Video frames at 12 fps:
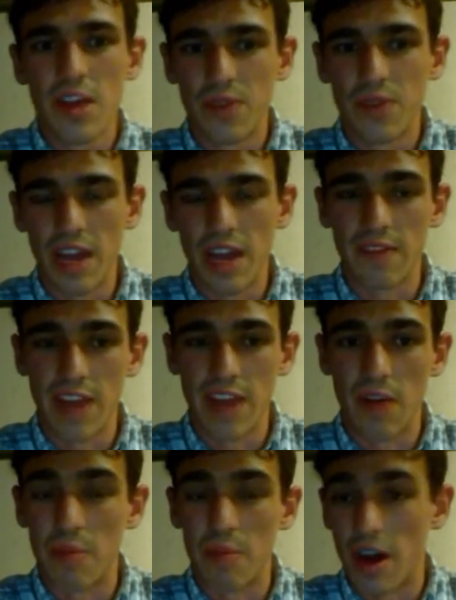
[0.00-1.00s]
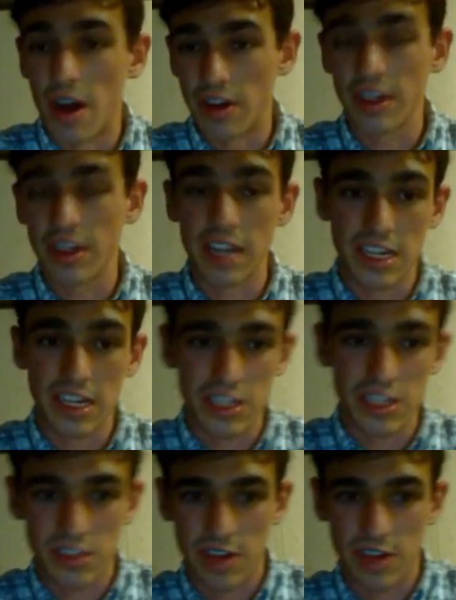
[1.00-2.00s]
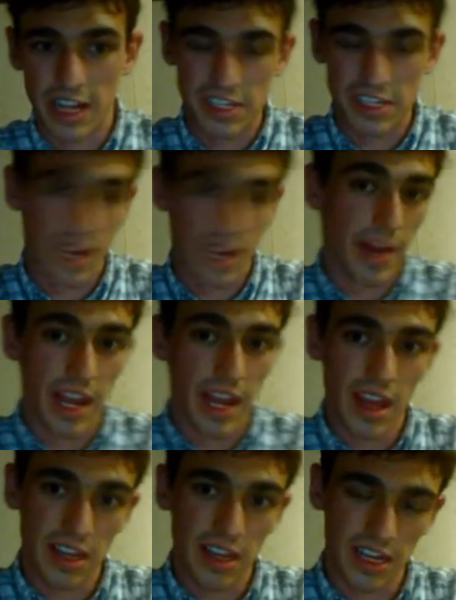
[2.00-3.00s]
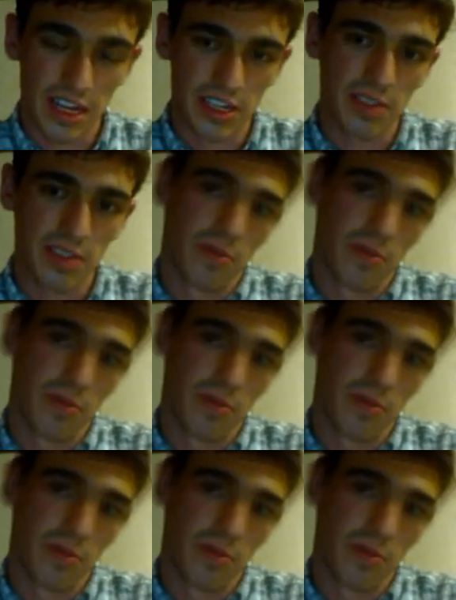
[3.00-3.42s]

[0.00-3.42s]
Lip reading: We have now a modern connection, so a HDMI connection,